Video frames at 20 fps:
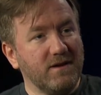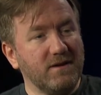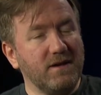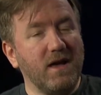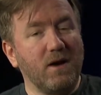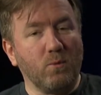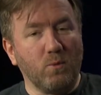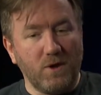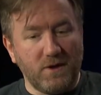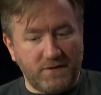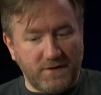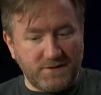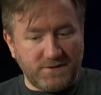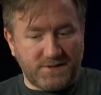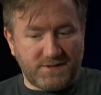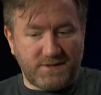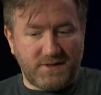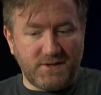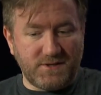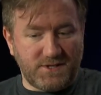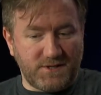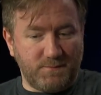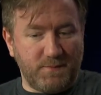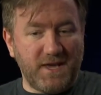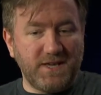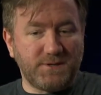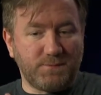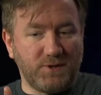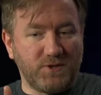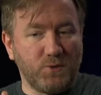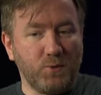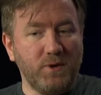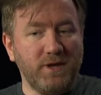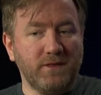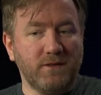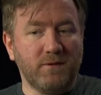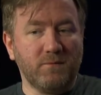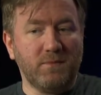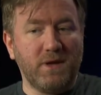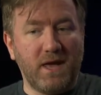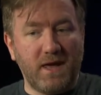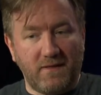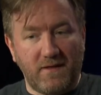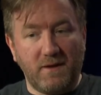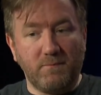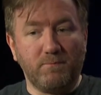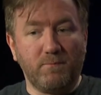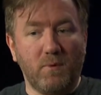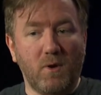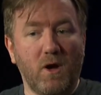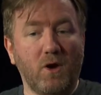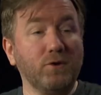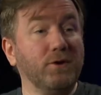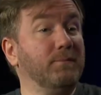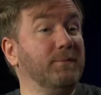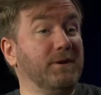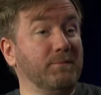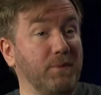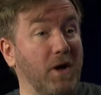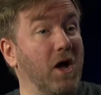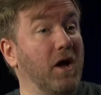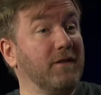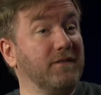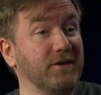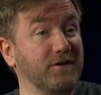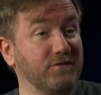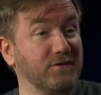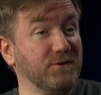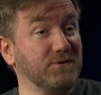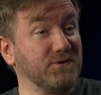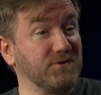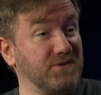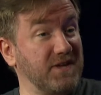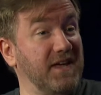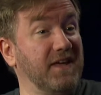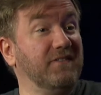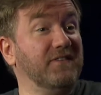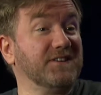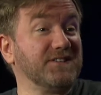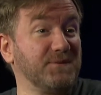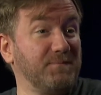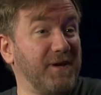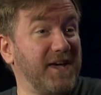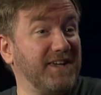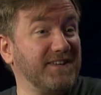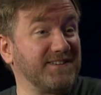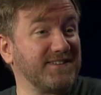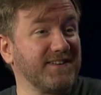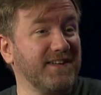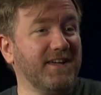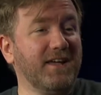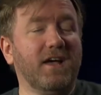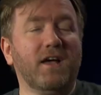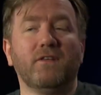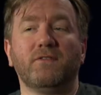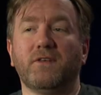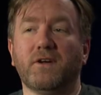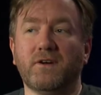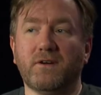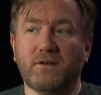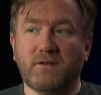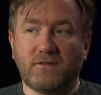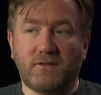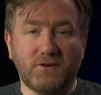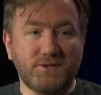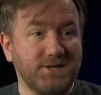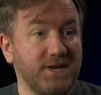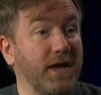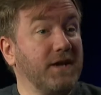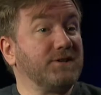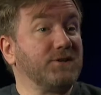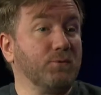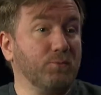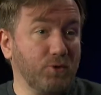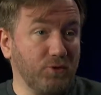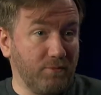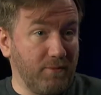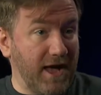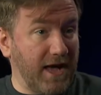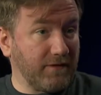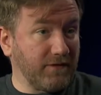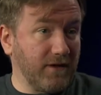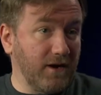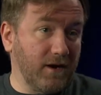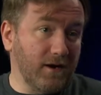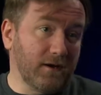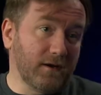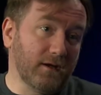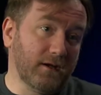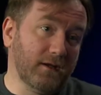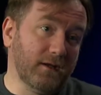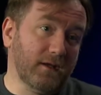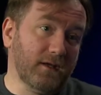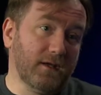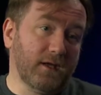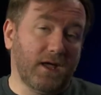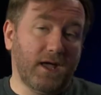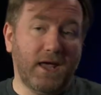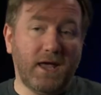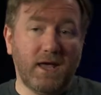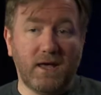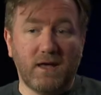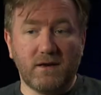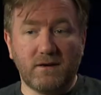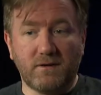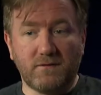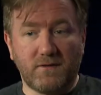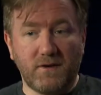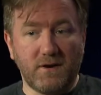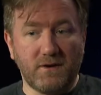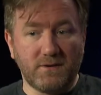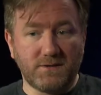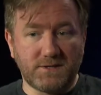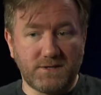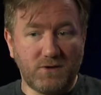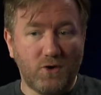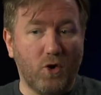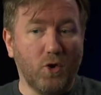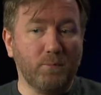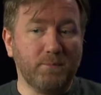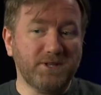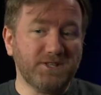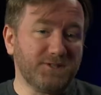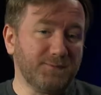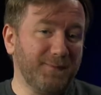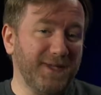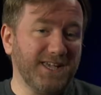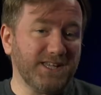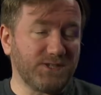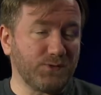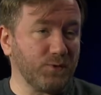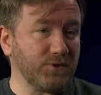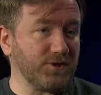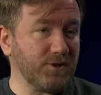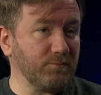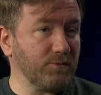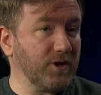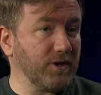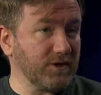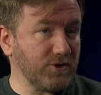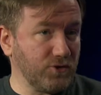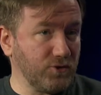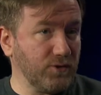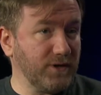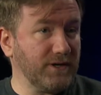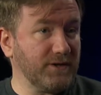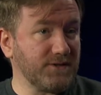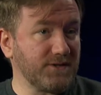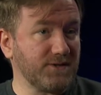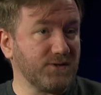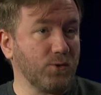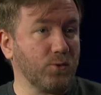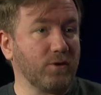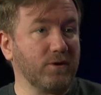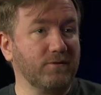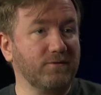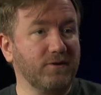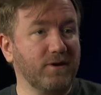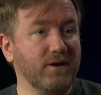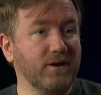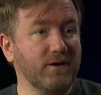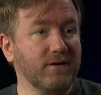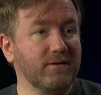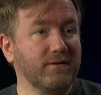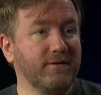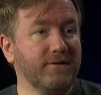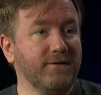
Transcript: Yeah, well there's there's space between them and then oh you mean behind the diffusers yeah. in the space. Yeah. There there's an ISO booth back there. Okay. And there's an open space which I'm gonna treat as sort of a